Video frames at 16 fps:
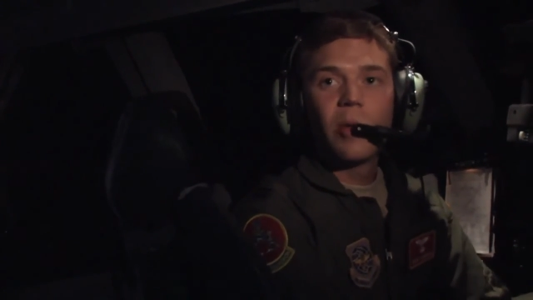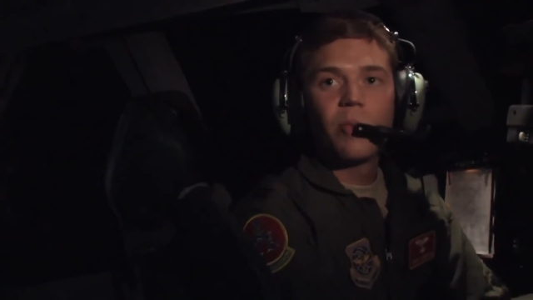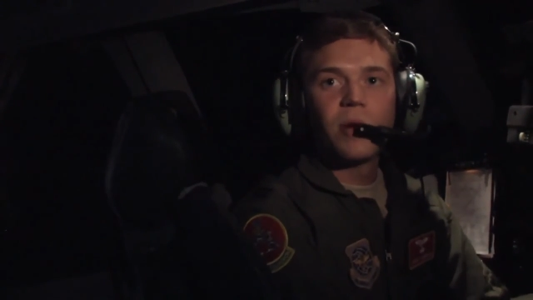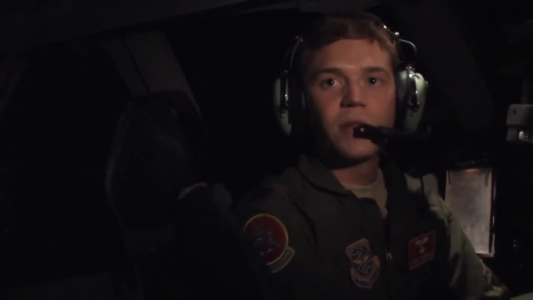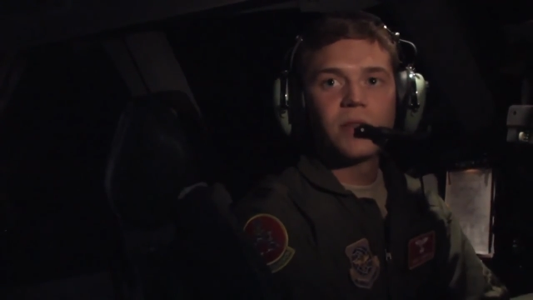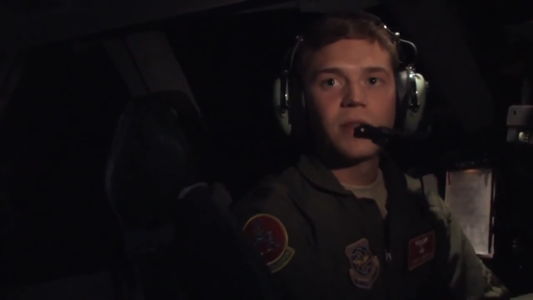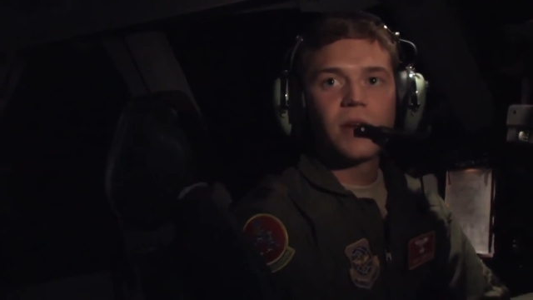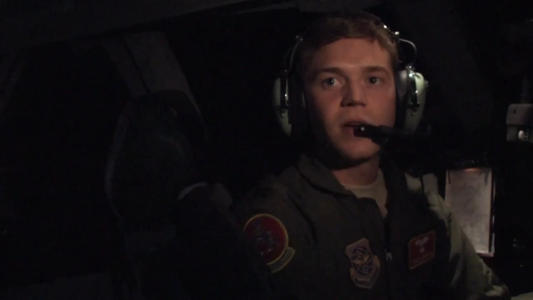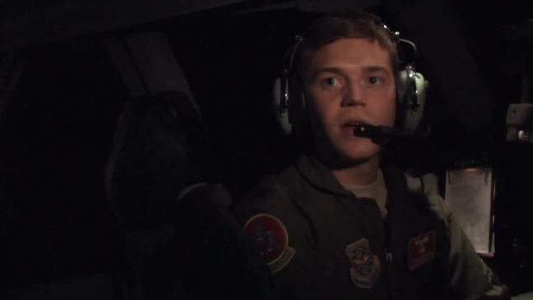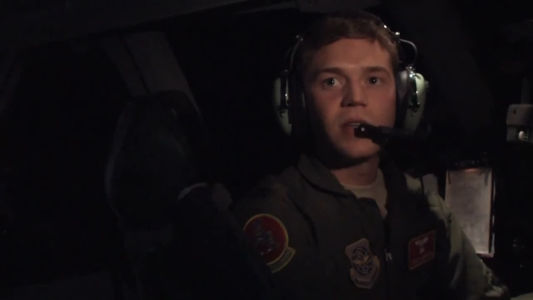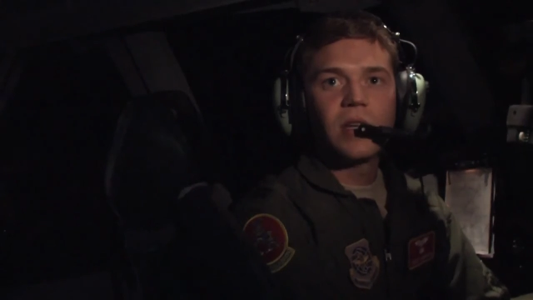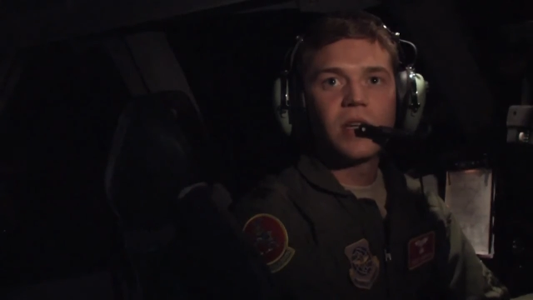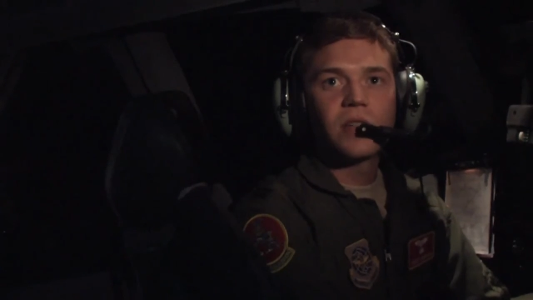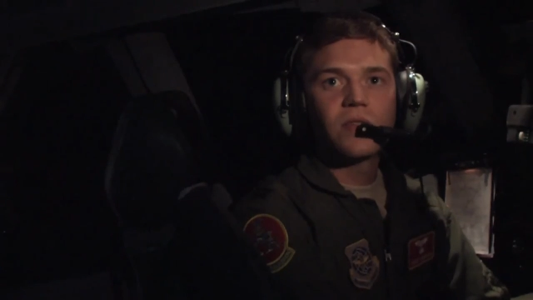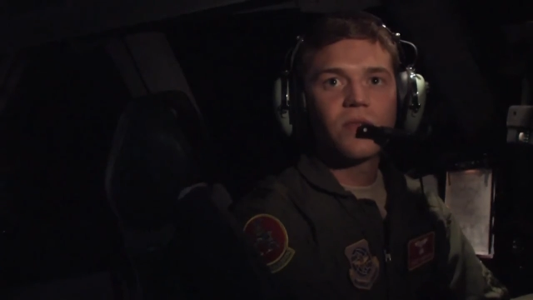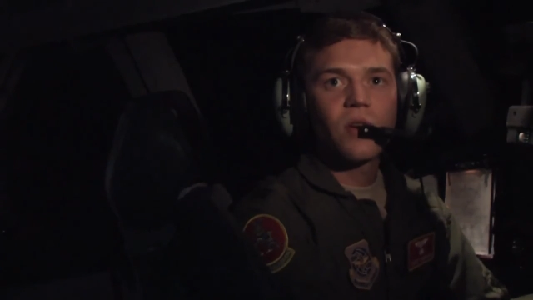but uh,
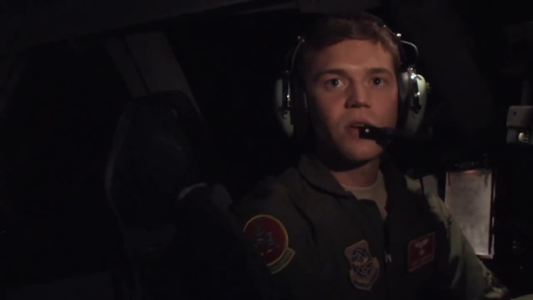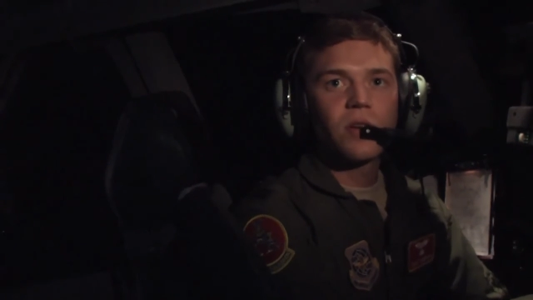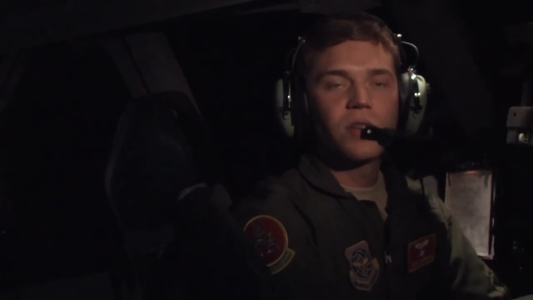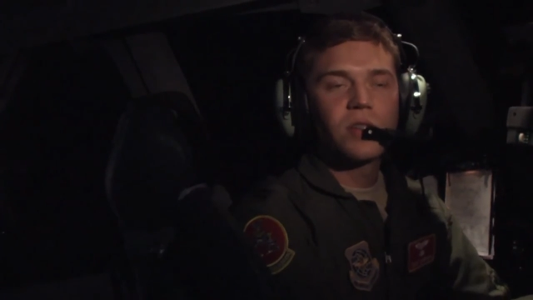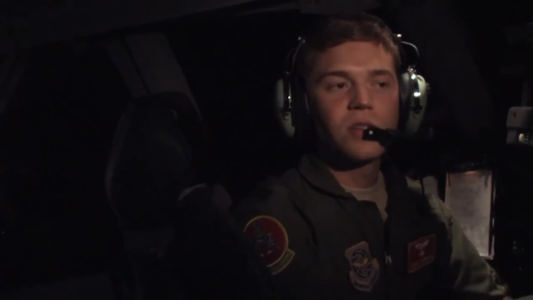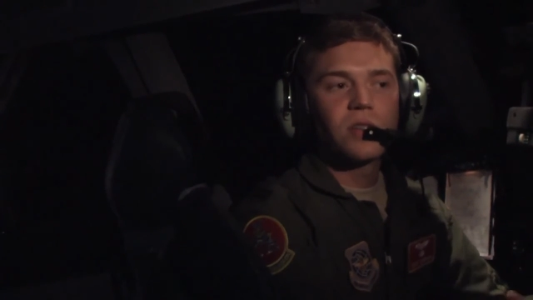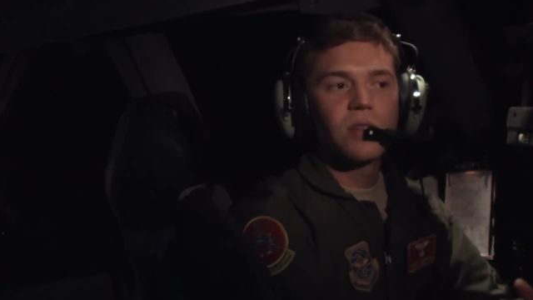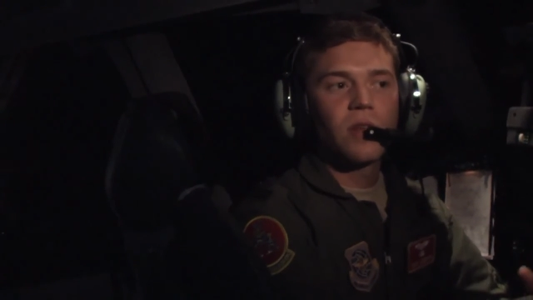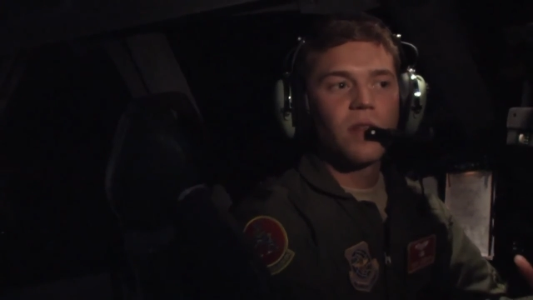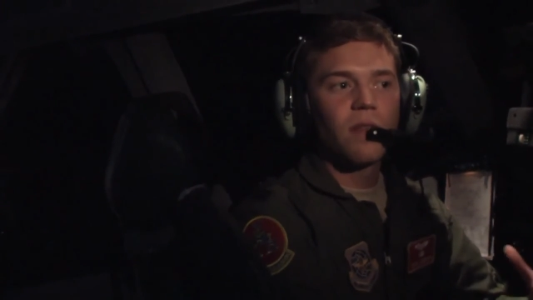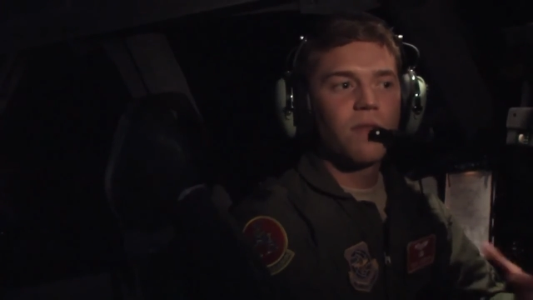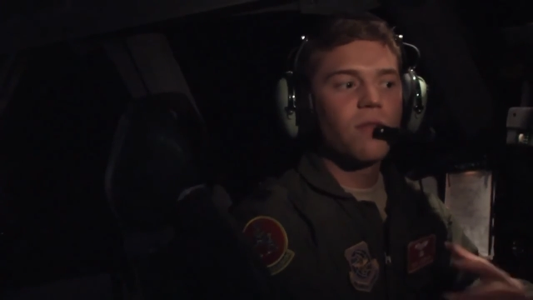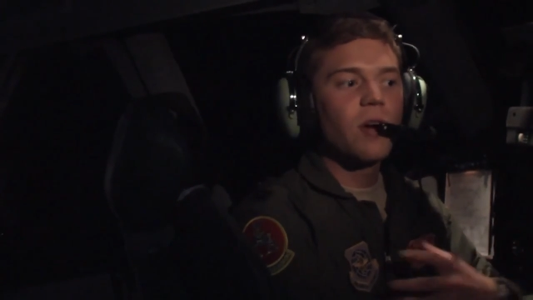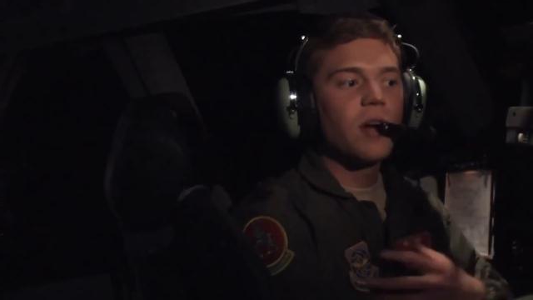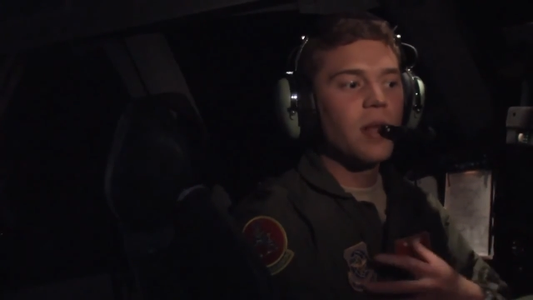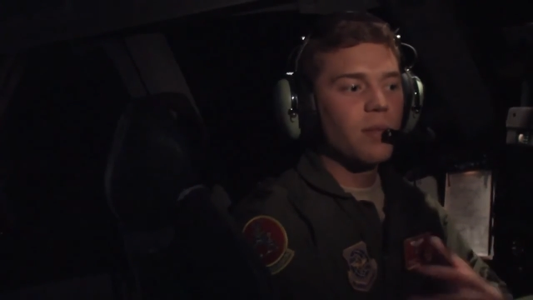as far as uh,
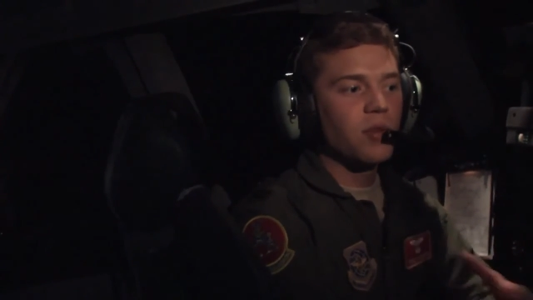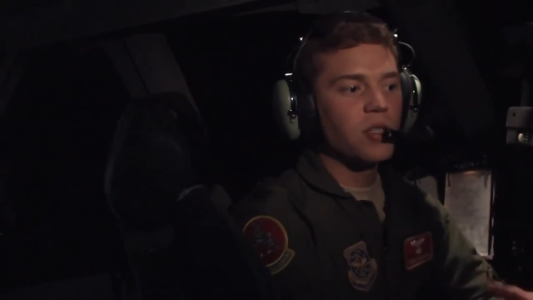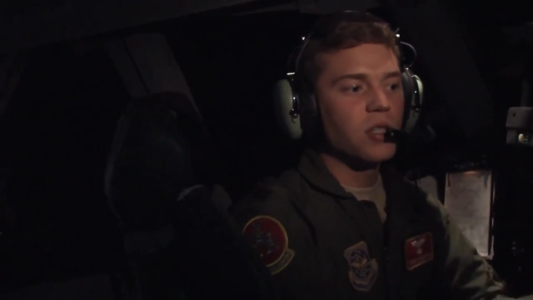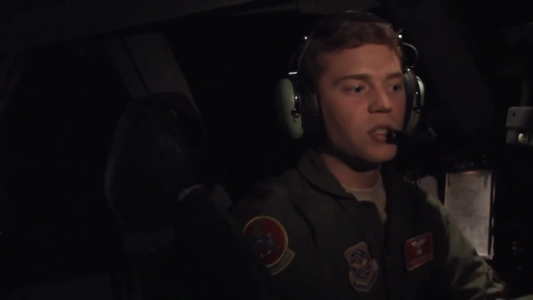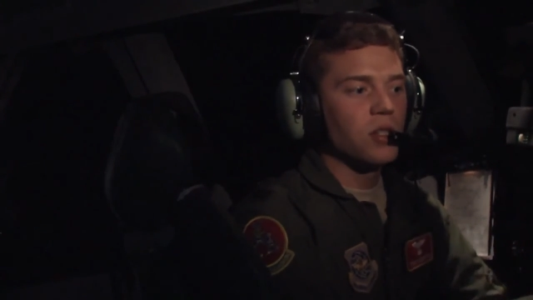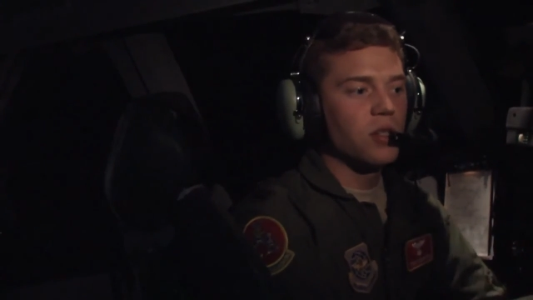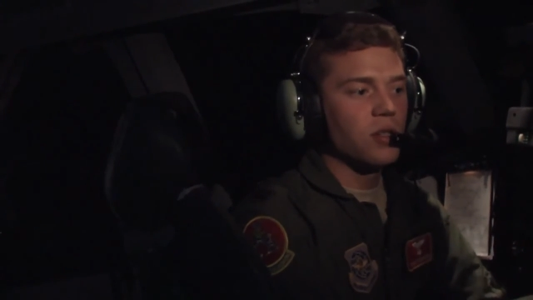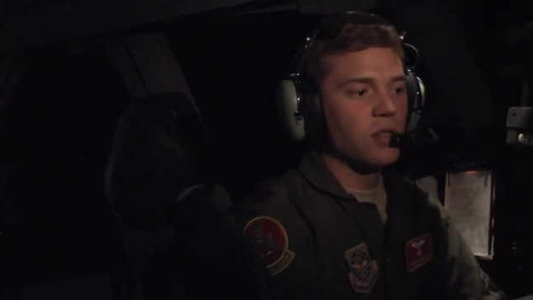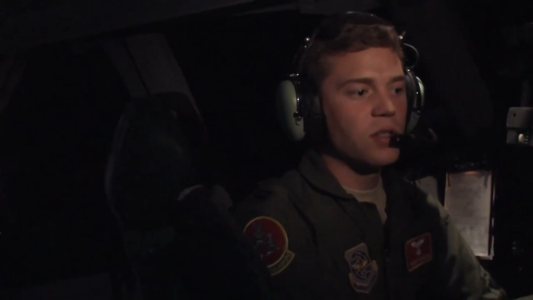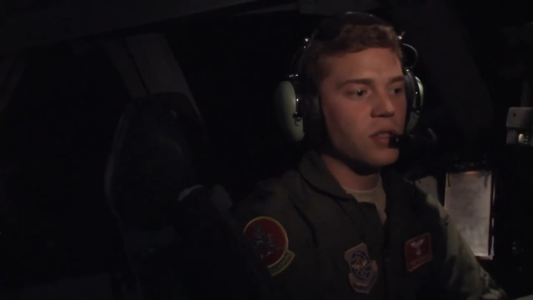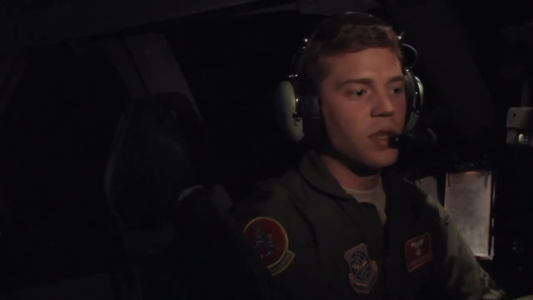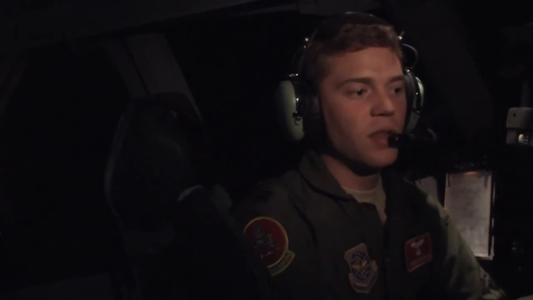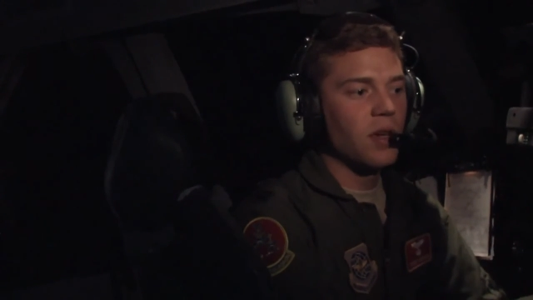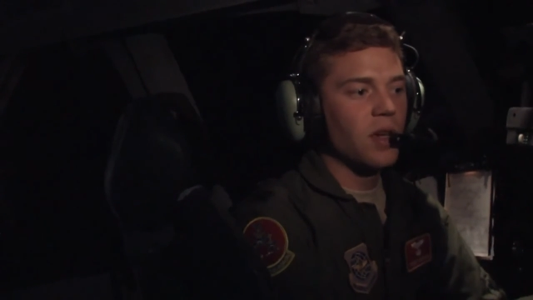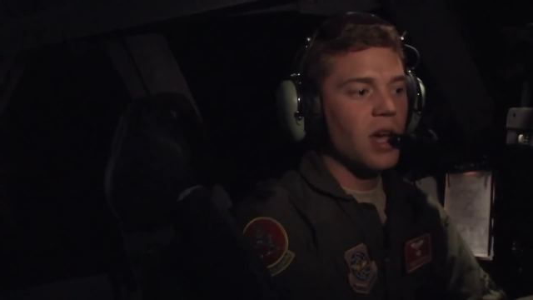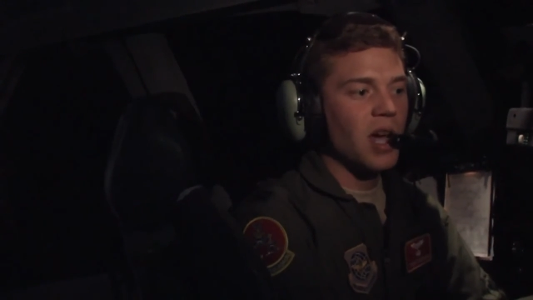the front end procedures
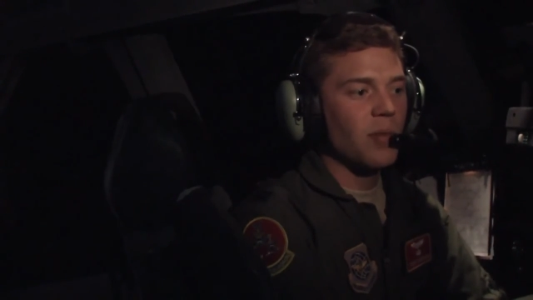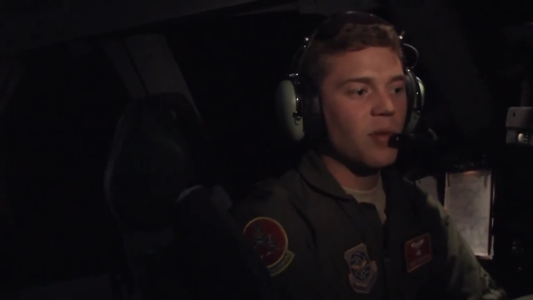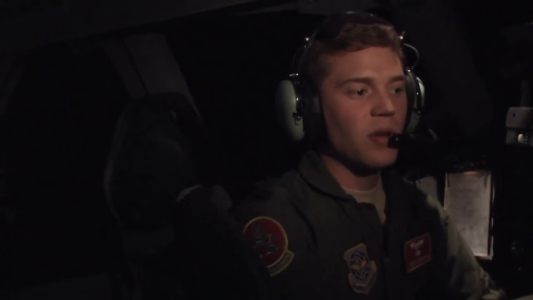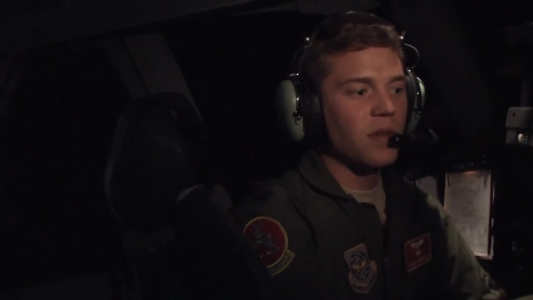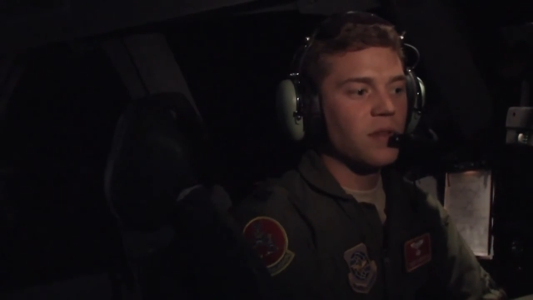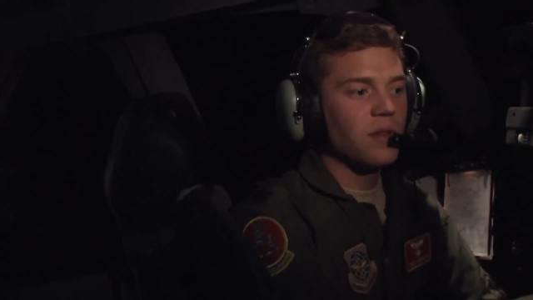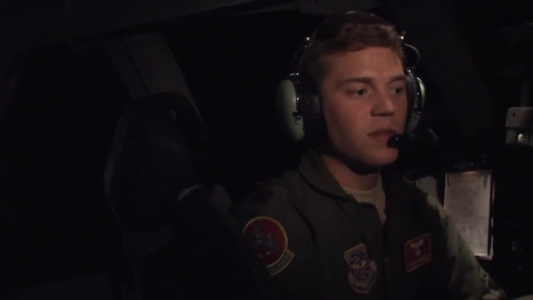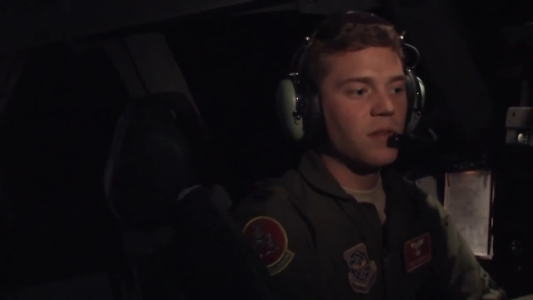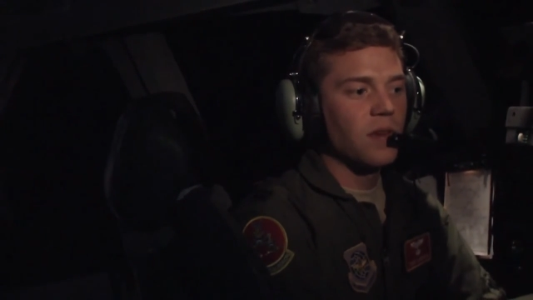in the cockpit,